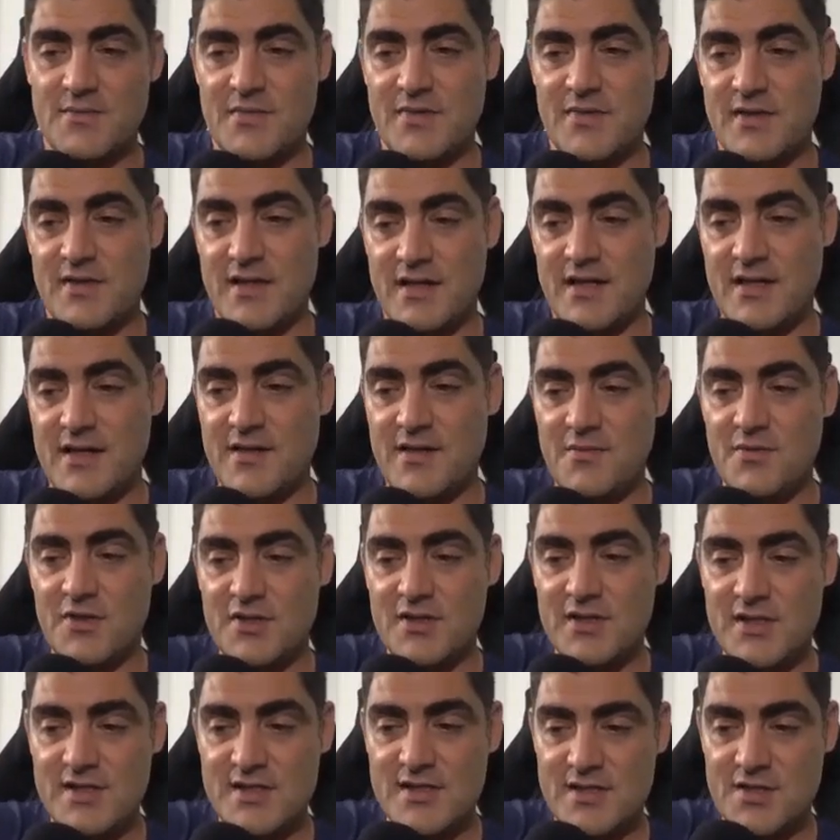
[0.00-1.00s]
thinking
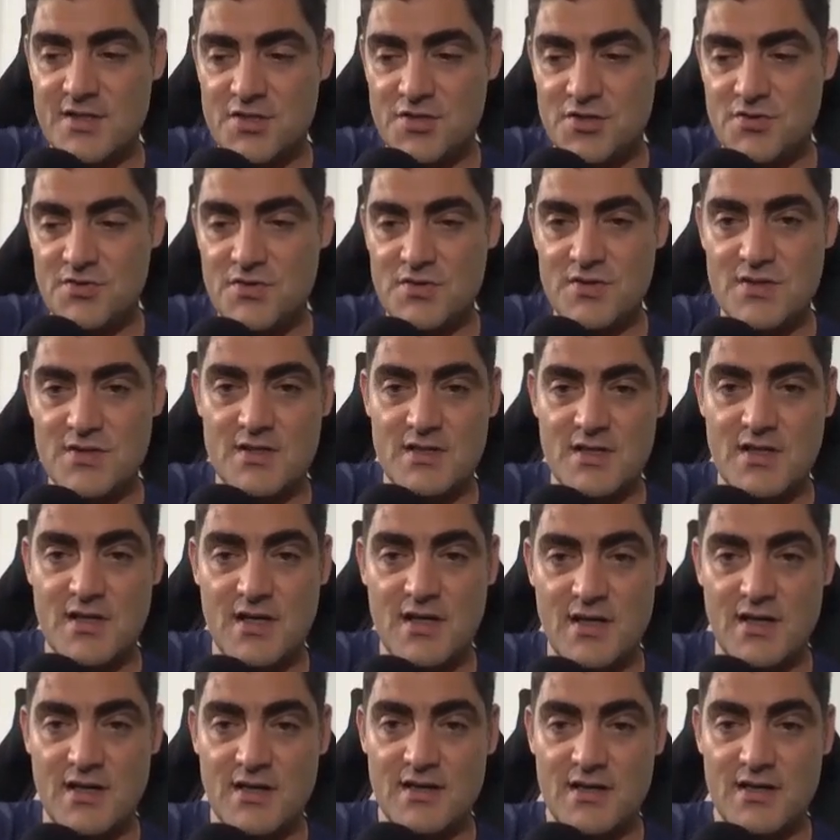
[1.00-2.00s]
about these issues
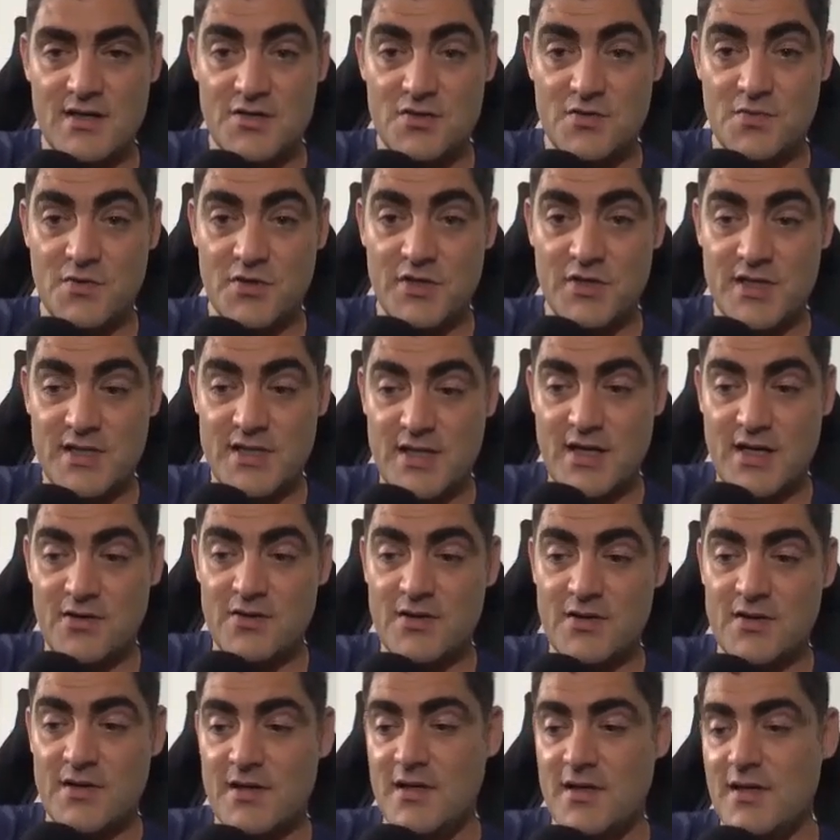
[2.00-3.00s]
that you pointed
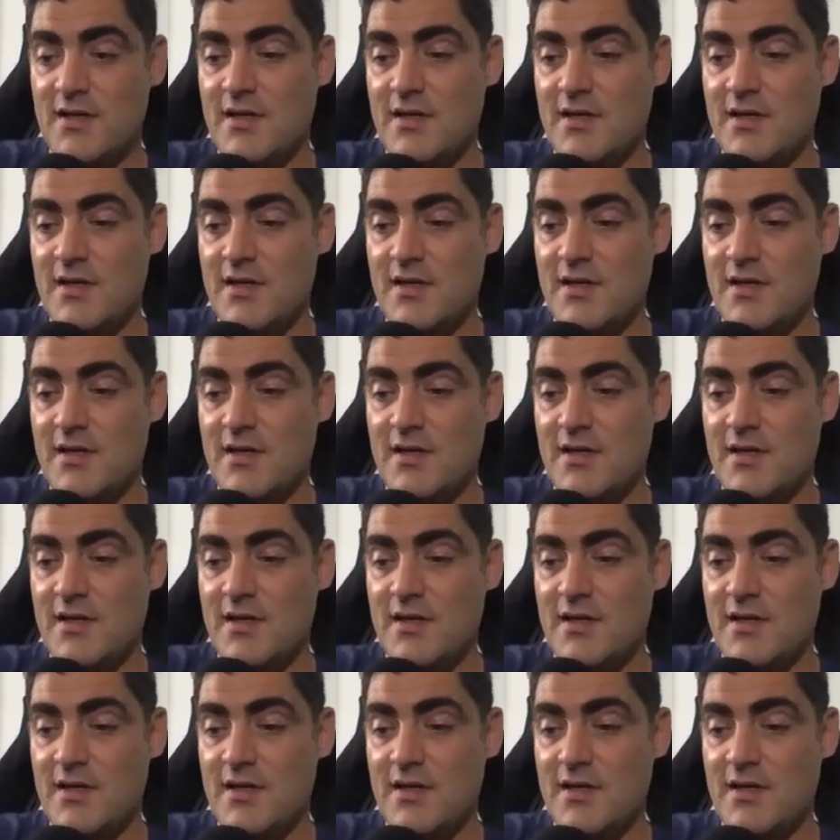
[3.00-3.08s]
out.